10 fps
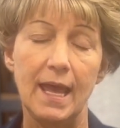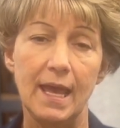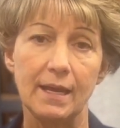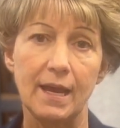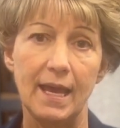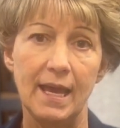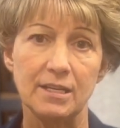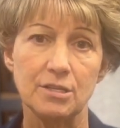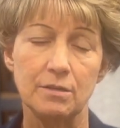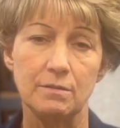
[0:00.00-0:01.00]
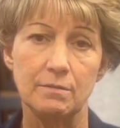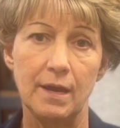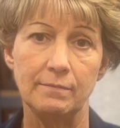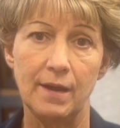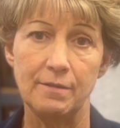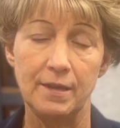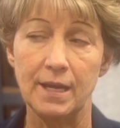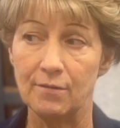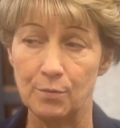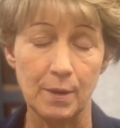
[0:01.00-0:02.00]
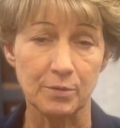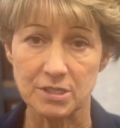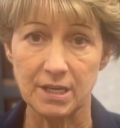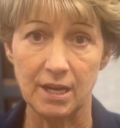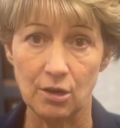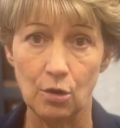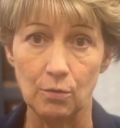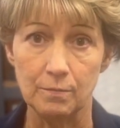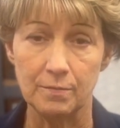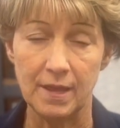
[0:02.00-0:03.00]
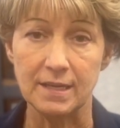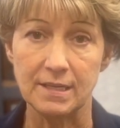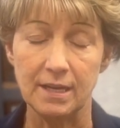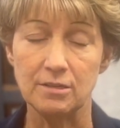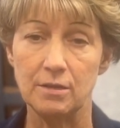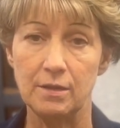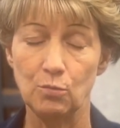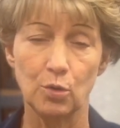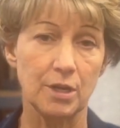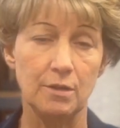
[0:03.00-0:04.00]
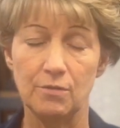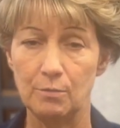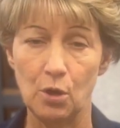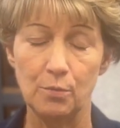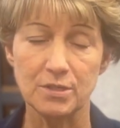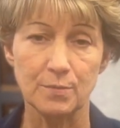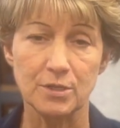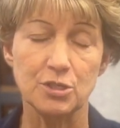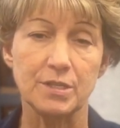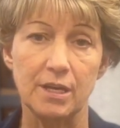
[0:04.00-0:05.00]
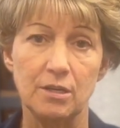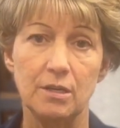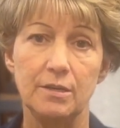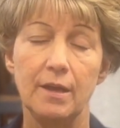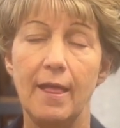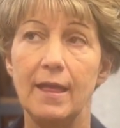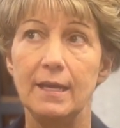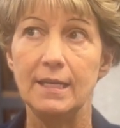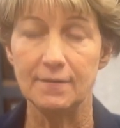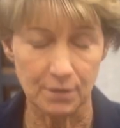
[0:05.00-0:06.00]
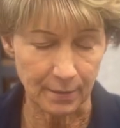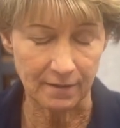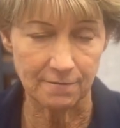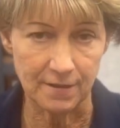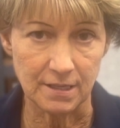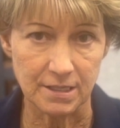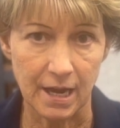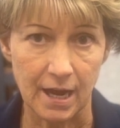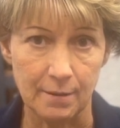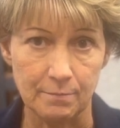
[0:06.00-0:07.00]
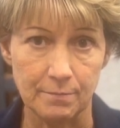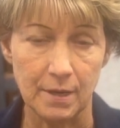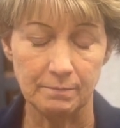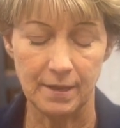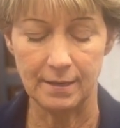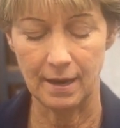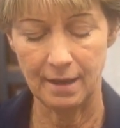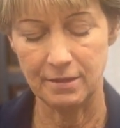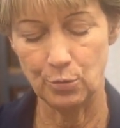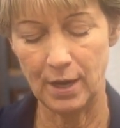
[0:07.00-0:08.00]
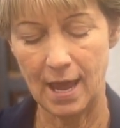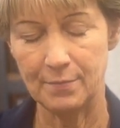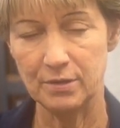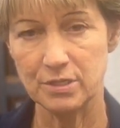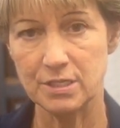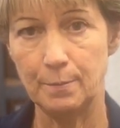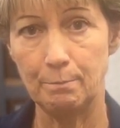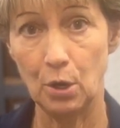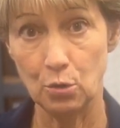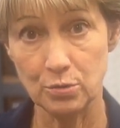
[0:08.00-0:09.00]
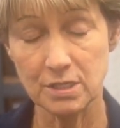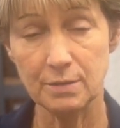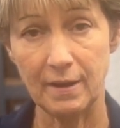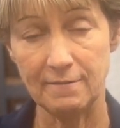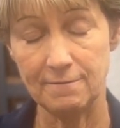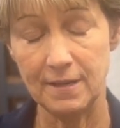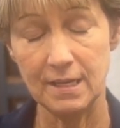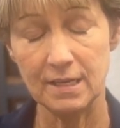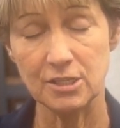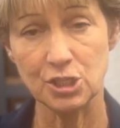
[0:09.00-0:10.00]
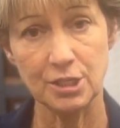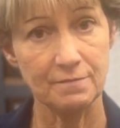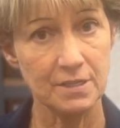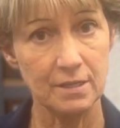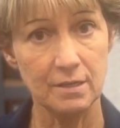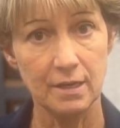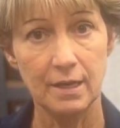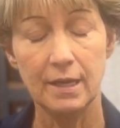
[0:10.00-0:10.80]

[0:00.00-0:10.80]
And I had to, I, I think I remember staying home that day and, and, working from home as much as I could, giving my feet time. And I think what happened was the bones in my feet had shifted.